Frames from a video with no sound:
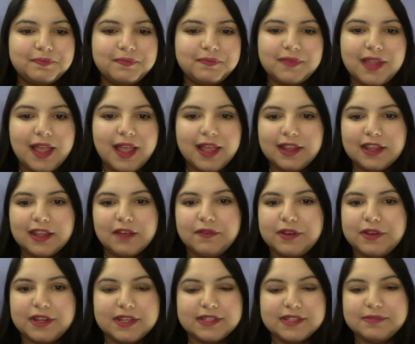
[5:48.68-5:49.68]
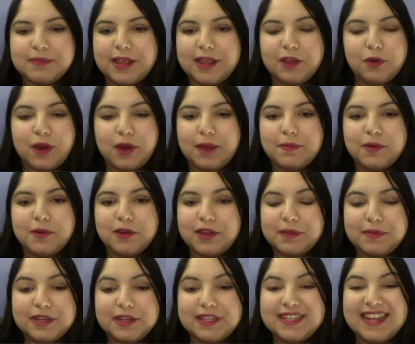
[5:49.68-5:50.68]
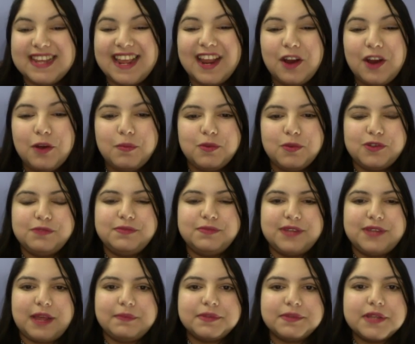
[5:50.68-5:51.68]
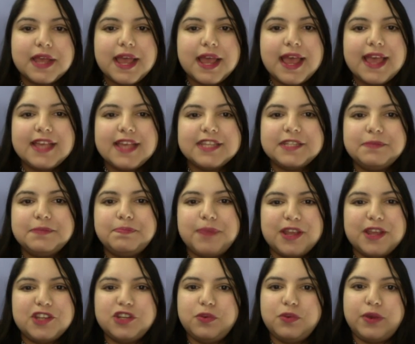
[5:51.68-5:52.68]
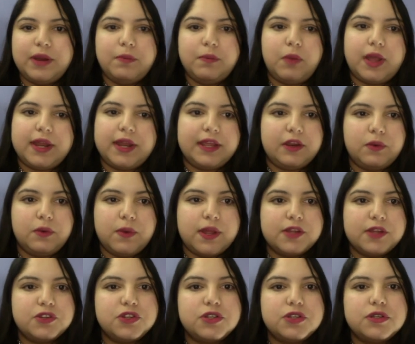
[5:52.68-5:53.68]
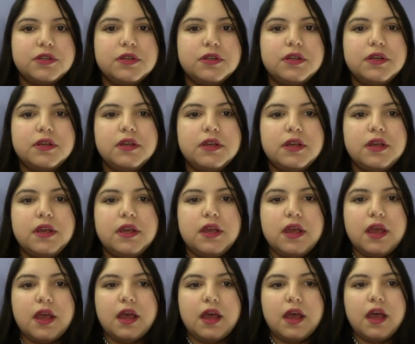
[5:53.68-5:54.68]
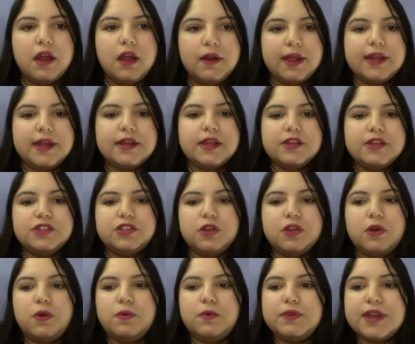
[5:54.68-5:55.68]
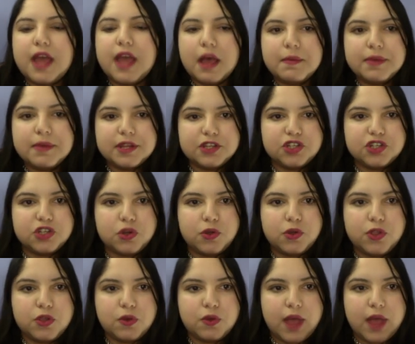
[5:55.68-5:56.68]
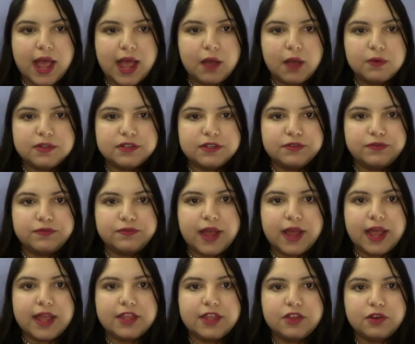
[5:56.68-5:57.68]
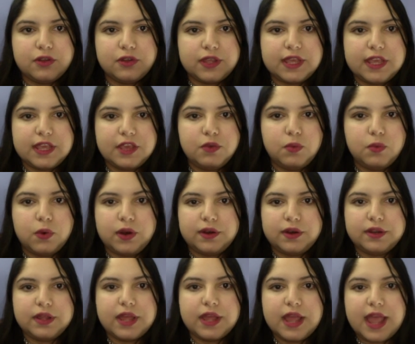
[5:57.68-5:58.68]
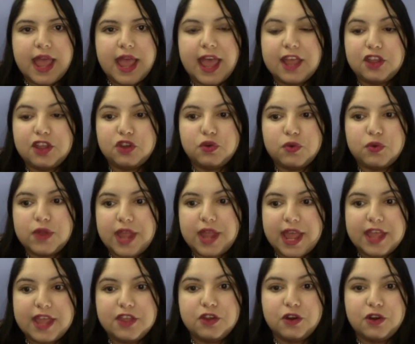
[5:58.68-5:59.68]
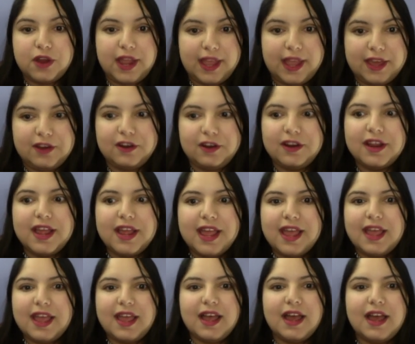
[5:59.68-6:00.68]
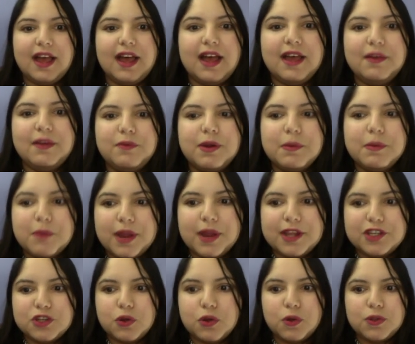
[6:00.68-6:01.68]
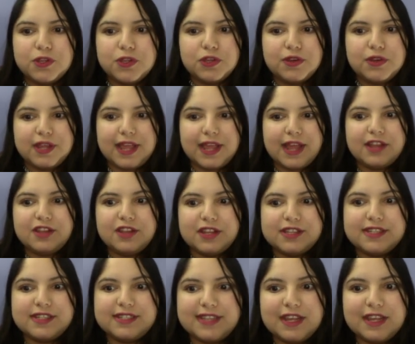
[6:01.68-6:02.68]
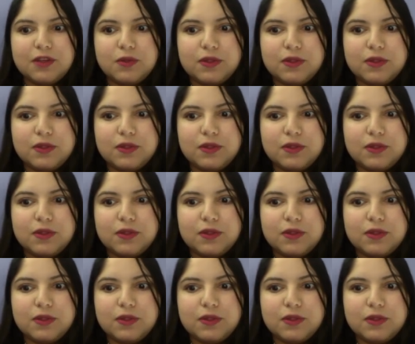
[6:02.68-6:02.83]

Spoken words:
I love it because my grammar can be terrible sometimes, especially when I'm writing in a rush. Alright, so now I'm going to show you how to find your keyword and create your header. Remember I told you to get a single